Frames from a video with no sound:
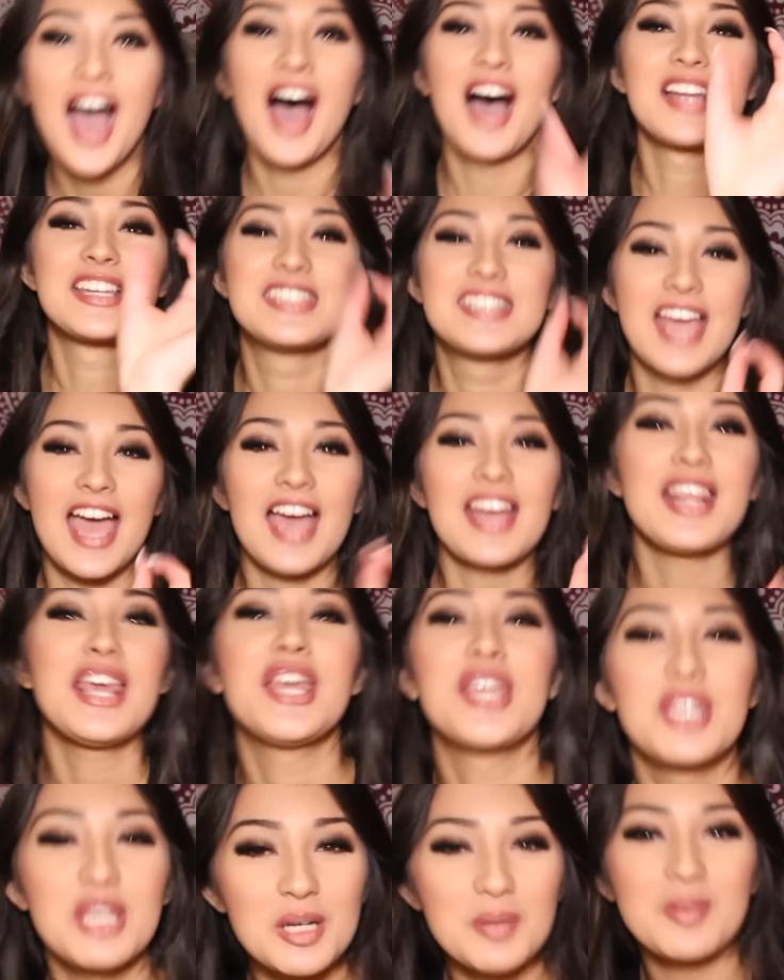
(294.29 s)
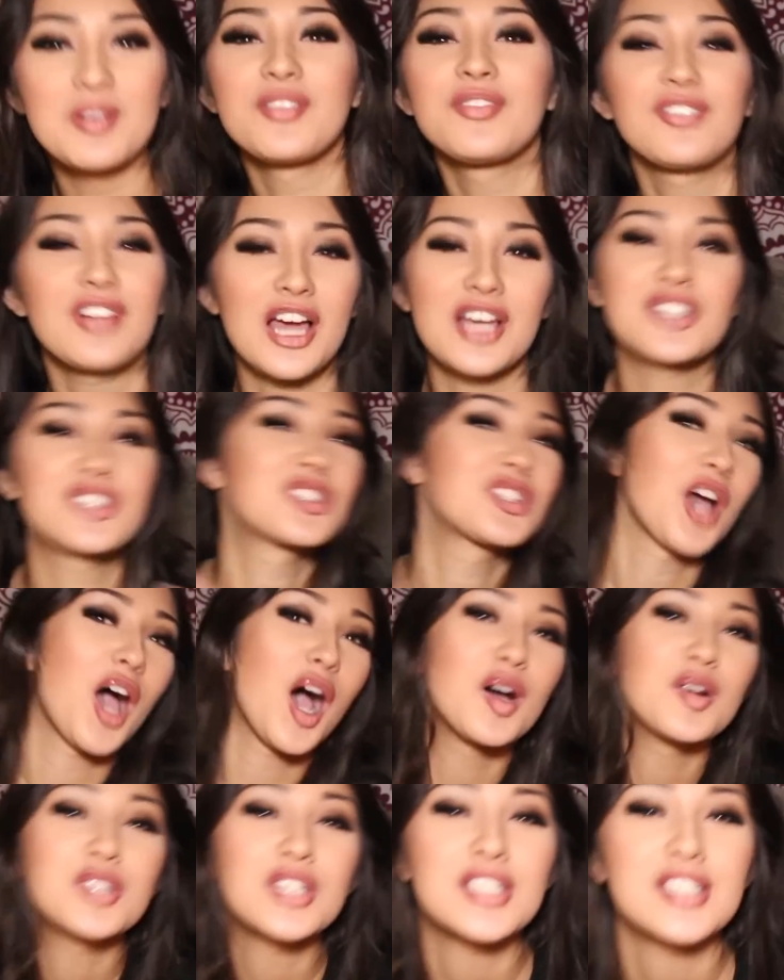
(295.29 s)
A dead human flesh
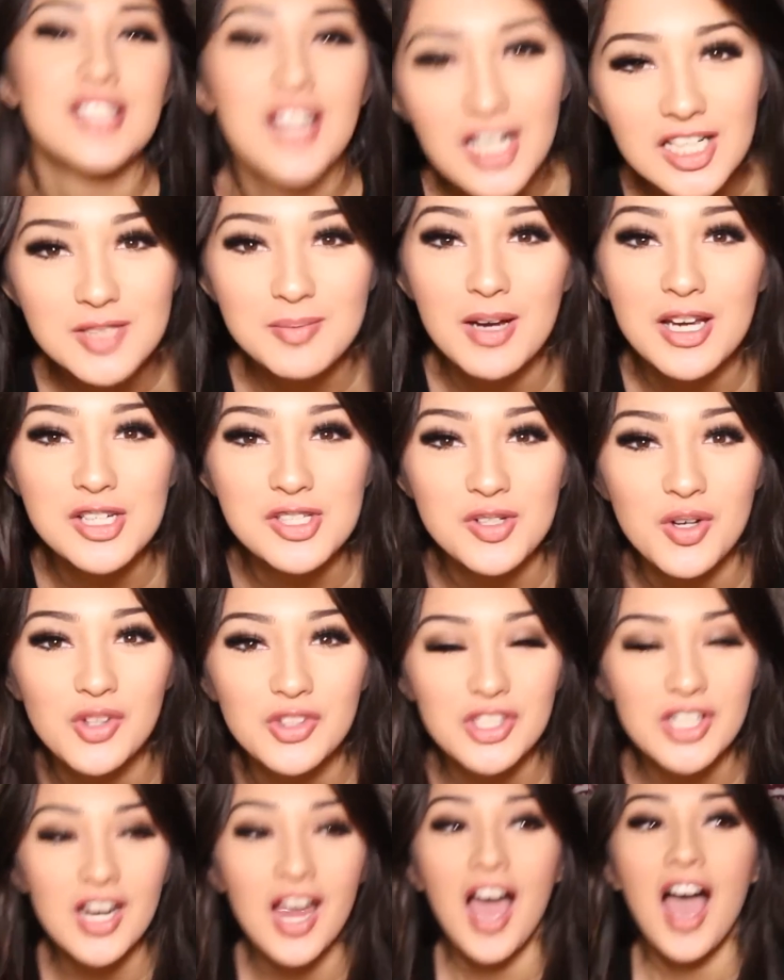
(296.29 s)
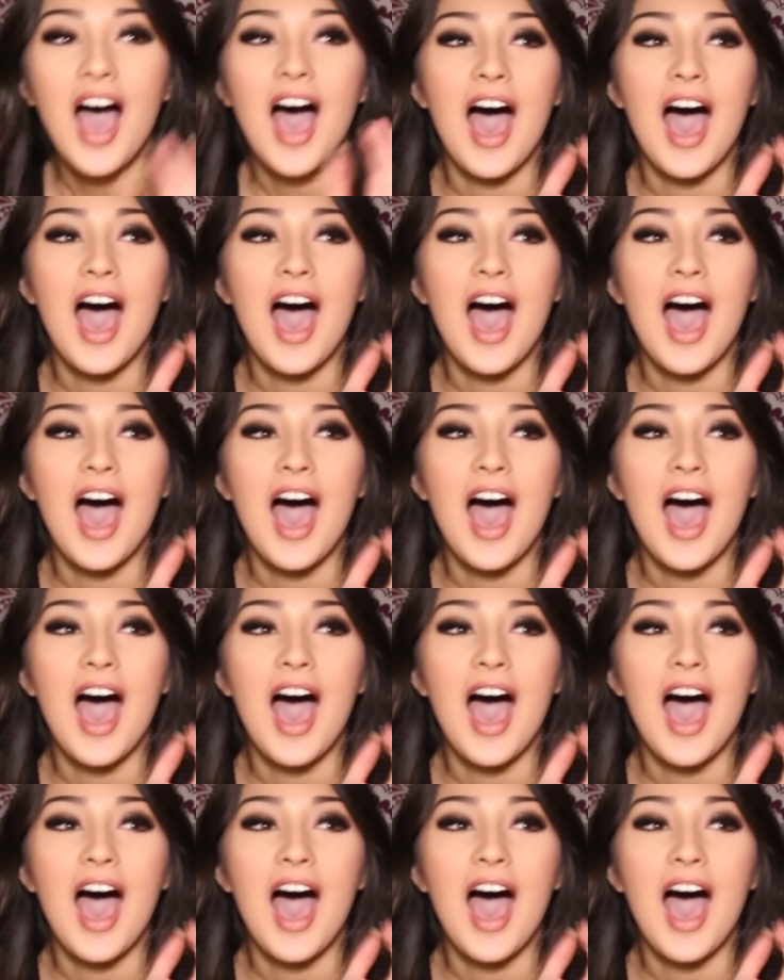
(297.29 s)
toe just touched my shoulder.